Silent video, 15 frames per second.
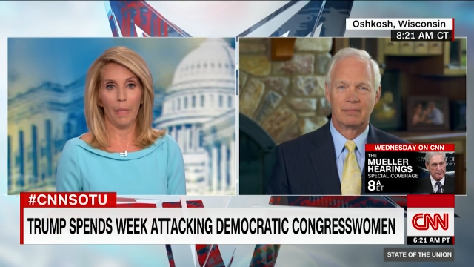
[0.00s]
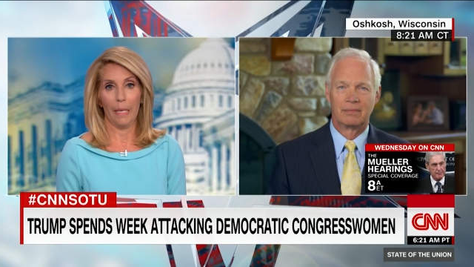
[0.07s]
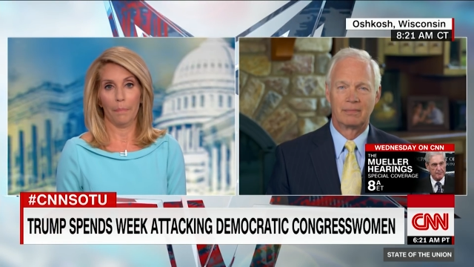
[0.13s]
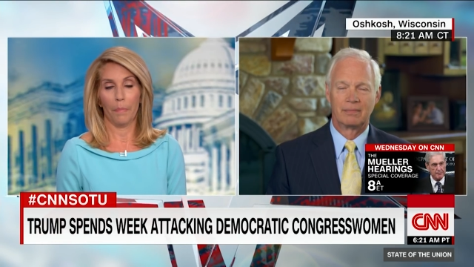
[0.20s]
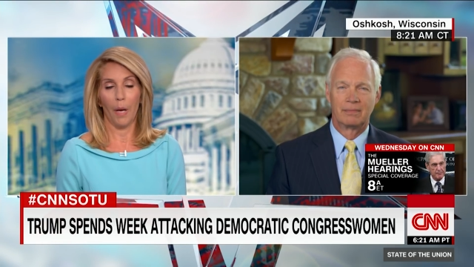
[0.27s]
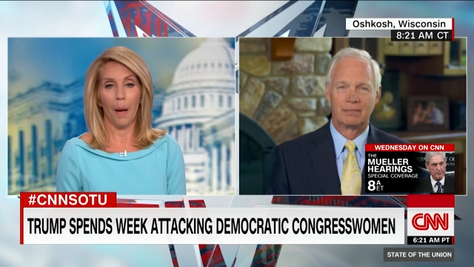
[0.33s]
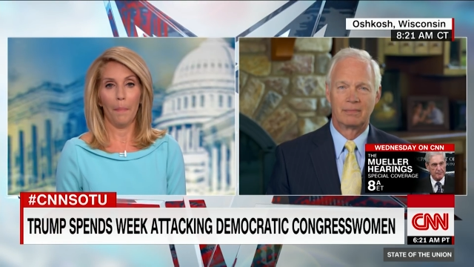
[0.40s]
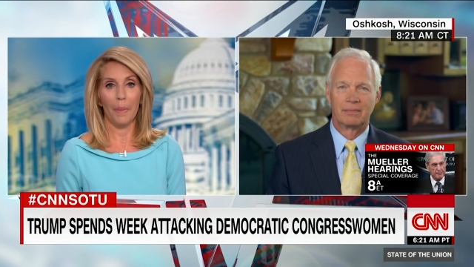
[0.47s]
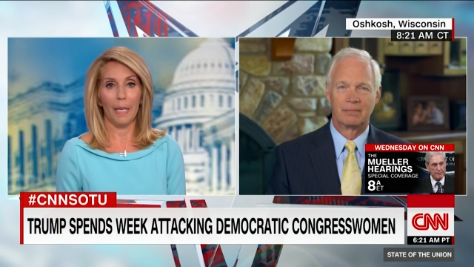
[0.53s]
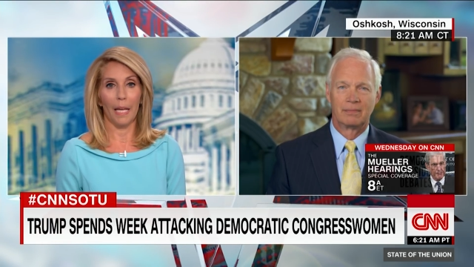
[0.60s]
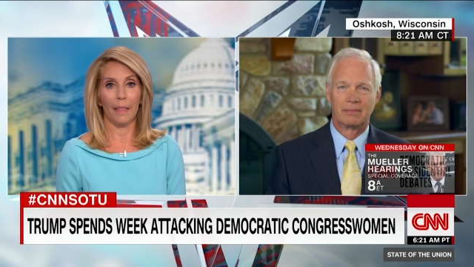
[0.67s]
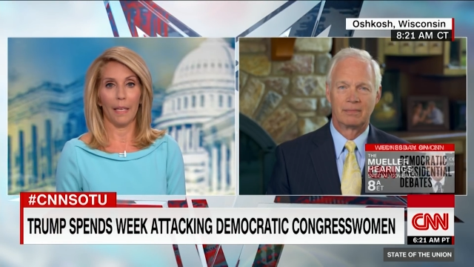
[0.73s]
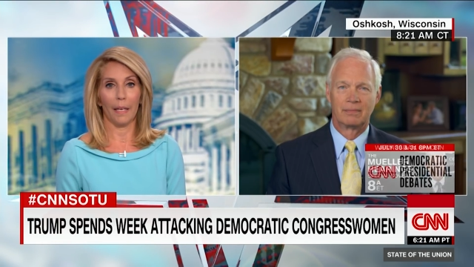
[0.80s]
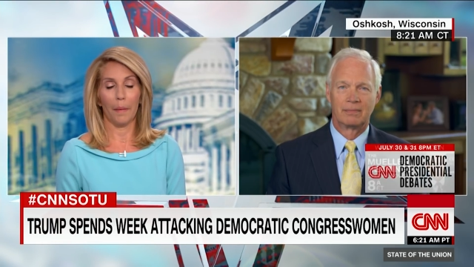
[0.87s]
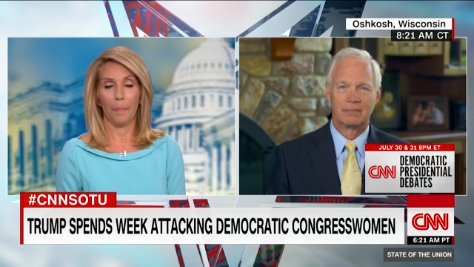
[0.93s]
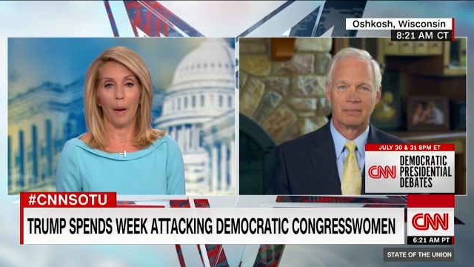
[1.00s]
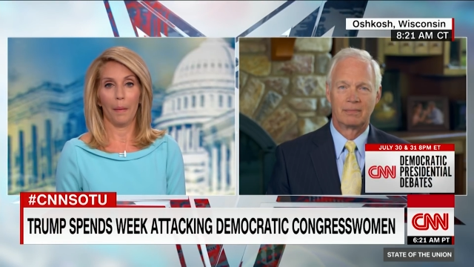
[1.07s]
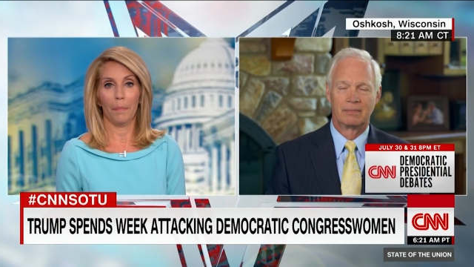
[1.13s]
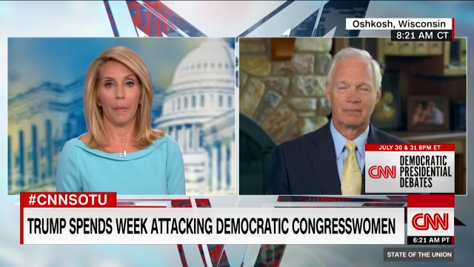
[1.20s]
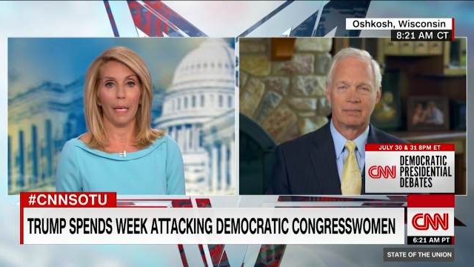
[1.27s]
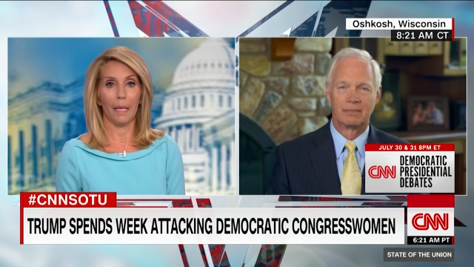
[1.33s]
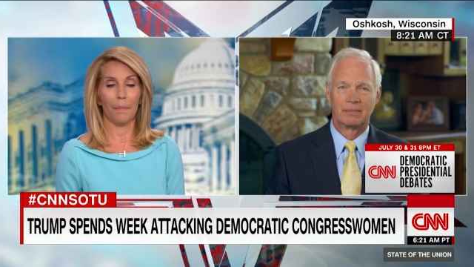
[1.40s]
Speaker 1: incumbent I think
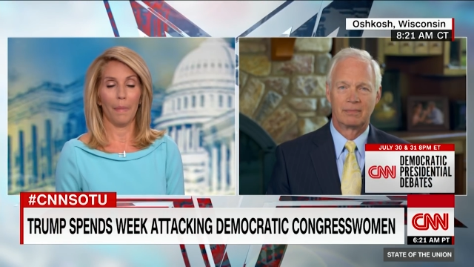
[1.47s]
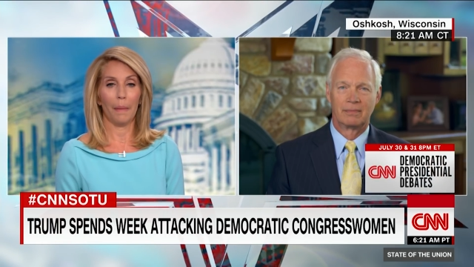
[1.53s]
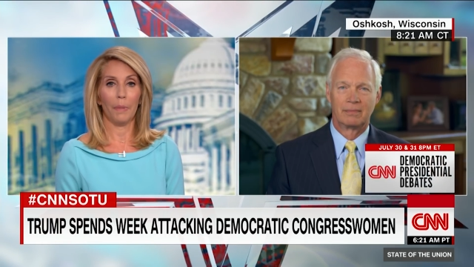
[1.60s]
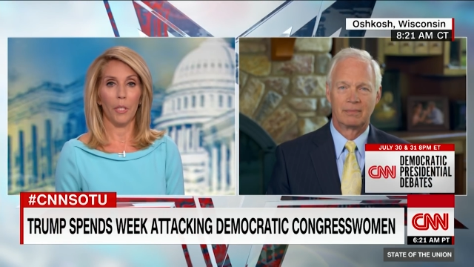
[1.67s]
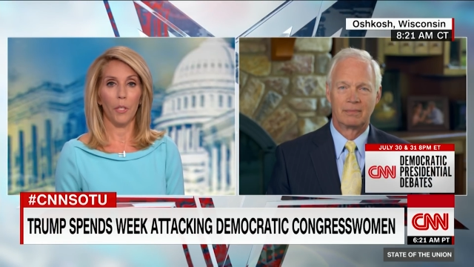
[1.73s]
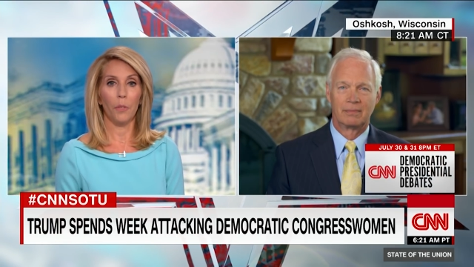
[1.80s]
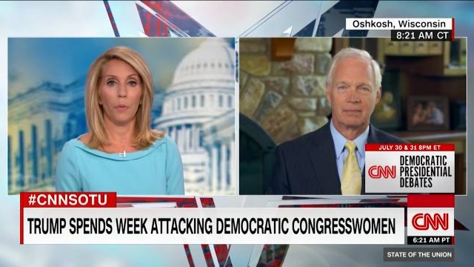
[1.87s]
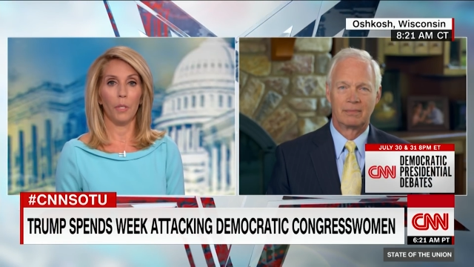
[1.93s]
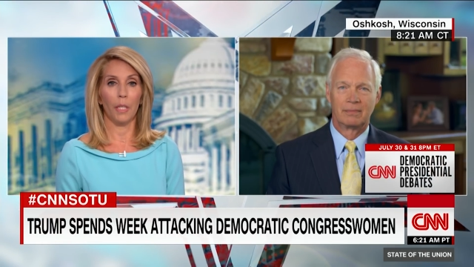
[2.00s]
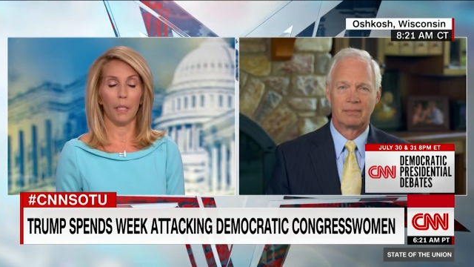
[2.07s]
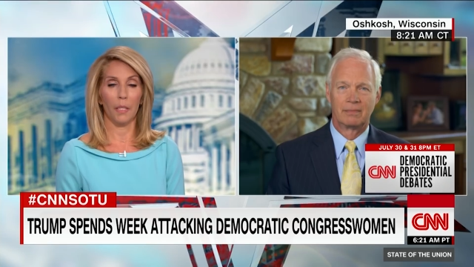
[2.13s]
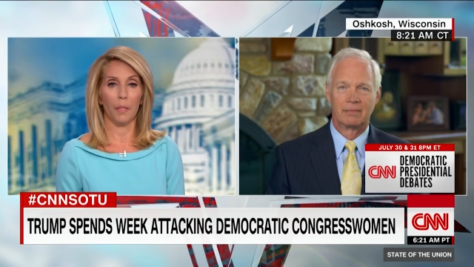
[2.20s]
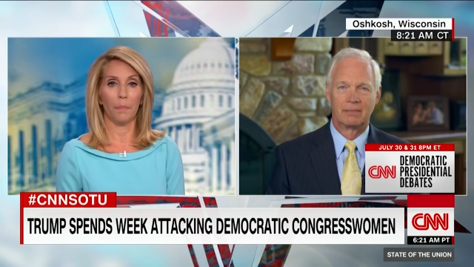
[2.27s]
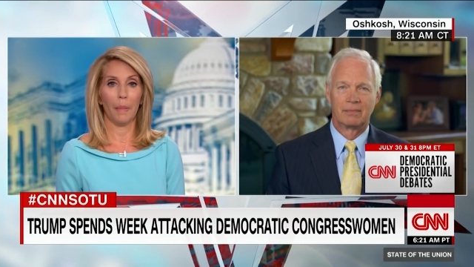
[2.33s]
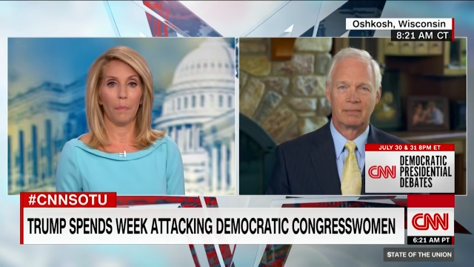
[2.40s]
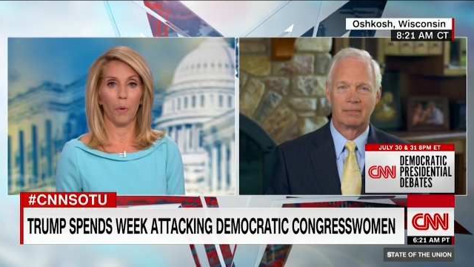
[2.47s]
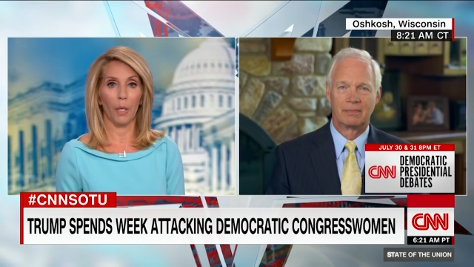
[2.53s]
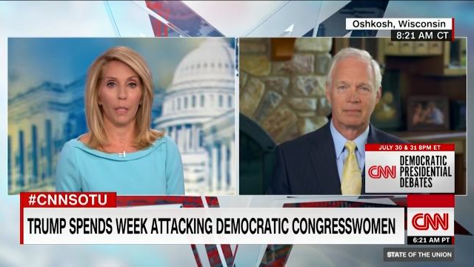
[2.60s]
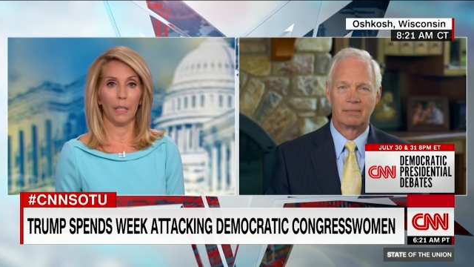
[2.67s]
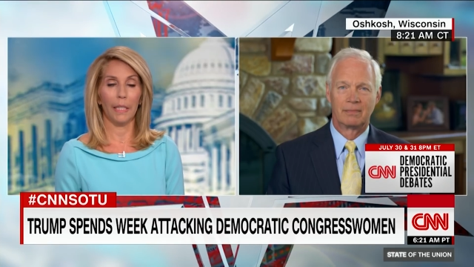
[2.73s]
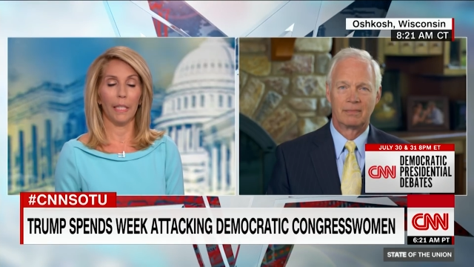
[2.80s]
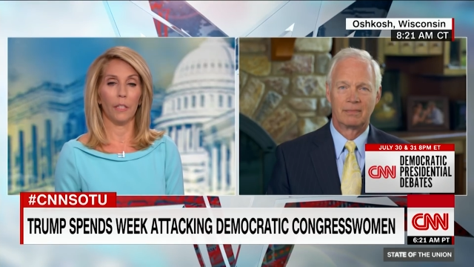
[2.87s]
upon me and maybe you to, to be
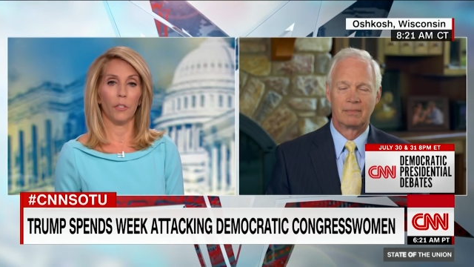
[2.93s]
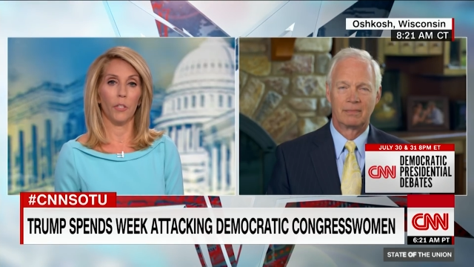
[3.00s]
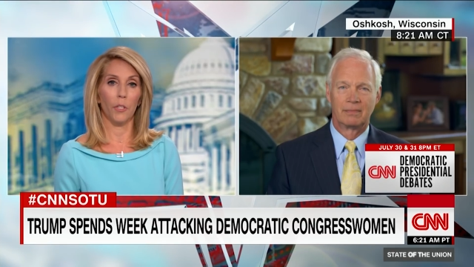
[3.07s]
more clear.